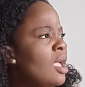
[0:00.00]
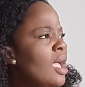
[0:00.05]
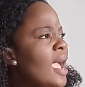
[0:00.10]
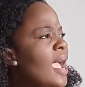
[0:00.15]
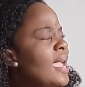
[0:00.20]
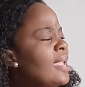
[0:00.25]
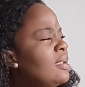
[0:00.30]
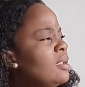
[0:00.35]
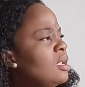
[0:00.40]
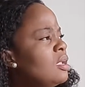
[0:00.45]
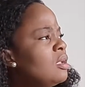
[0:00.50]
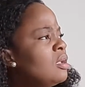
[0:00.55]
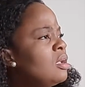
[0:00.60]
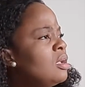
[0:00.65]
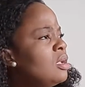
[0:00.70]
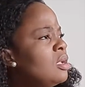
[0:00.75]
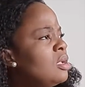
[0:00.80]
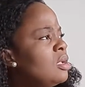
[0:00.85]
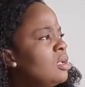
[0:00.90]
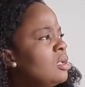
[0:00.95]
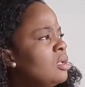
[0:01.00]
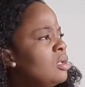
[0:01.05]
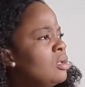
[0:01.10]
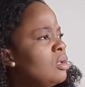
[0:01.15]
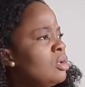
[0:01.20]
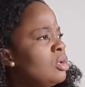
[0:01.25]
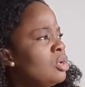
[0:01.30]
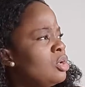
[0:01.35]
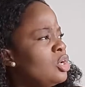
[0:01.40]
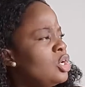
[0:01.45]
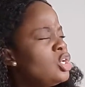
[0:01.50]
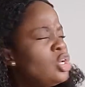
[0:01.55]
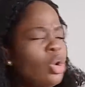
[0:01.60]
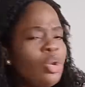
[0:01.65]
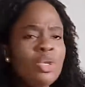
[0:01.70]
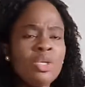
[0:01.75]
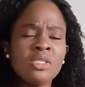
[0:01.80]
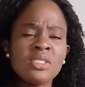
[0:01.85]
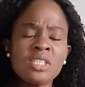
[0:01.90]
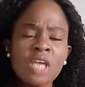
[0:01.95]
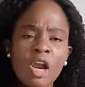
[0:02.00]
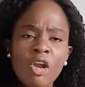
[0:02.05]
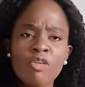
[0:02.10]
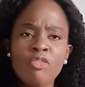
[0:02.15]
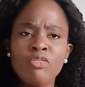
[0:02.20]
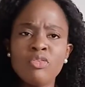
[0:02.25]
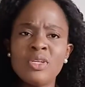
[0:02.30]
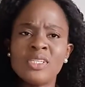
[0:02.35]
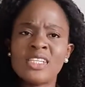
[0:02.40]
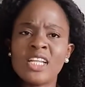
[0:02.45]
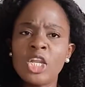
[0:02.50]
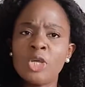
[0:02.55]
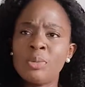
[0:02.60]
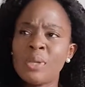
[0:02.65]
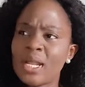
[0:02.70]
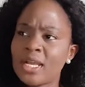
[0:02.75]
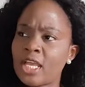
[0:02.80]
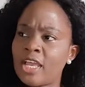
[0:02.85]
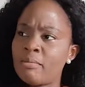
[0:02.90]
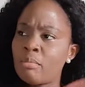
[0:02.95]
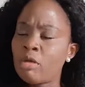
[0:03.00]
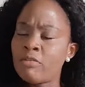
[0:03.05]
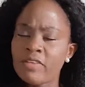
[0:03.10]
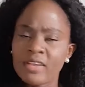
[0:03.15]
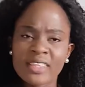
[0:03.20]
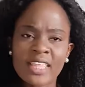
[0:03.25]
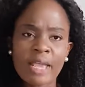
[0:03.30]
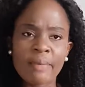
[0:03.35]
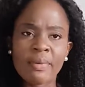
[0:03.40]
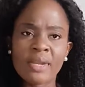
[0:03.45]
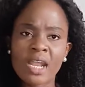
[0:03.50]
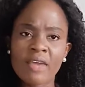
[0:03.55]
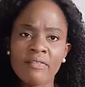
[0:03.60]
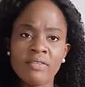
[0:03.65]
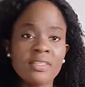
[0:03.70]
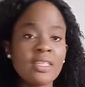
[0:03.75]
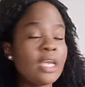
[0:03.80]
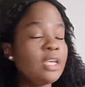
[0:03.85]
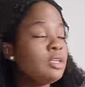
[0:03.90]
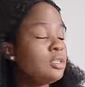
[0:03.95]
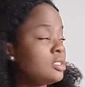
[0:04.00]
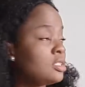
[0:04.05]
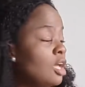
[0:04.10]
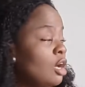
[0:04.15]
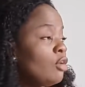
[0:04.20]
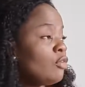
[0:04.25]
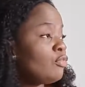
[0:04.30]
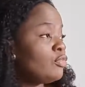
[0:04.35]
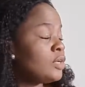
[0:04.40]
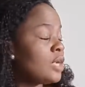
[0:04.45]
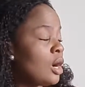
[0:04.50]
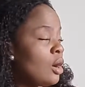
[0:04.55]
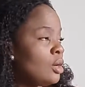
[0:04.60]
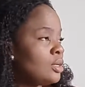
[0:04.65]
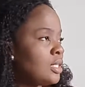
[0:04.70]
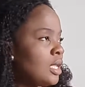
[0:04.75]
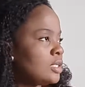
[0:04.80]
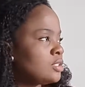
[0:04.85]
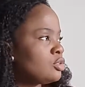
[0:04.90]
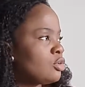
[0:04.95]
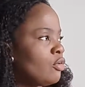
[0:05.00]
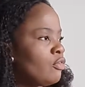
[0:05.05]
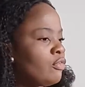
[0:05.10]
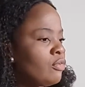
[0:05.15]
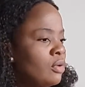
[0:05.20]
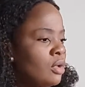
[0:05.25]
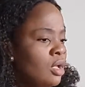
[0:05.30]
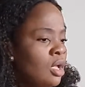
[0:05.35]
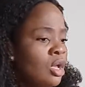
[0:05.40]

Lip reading: And you know, you sell food, it's a little bit like a buffet type and everything, you sell food and all that stuff.